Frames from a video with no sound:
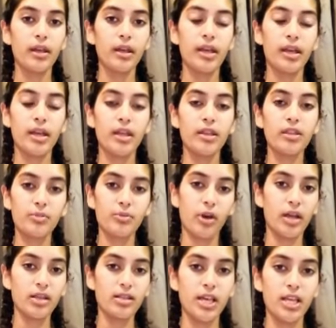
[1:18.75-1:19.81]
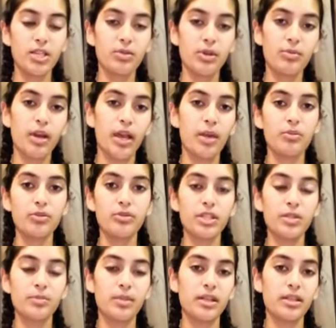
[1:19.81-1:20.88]
In the process, we were able to
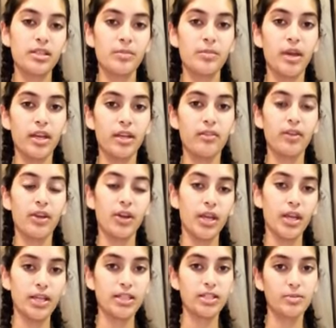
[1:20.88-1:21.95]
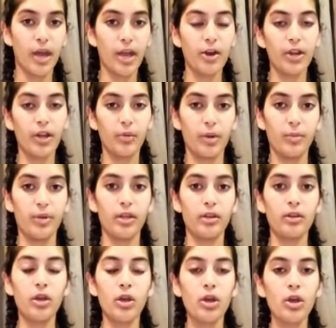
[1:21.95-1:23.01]
speak to many very inspiring women
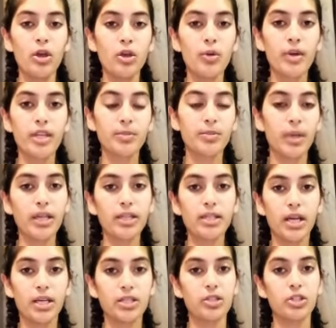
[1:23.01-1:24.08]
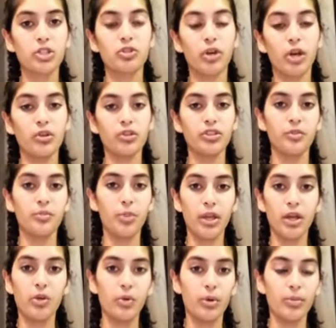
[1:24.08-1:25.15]
who explained to us the struggles of being
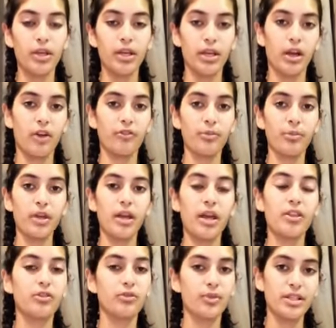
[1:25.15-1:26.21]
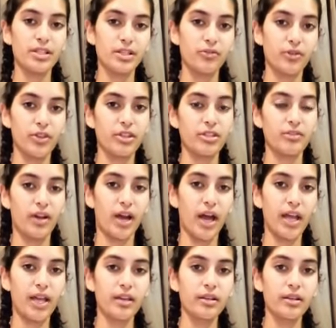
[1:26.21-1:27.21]
a woman in government and the reason for the divide.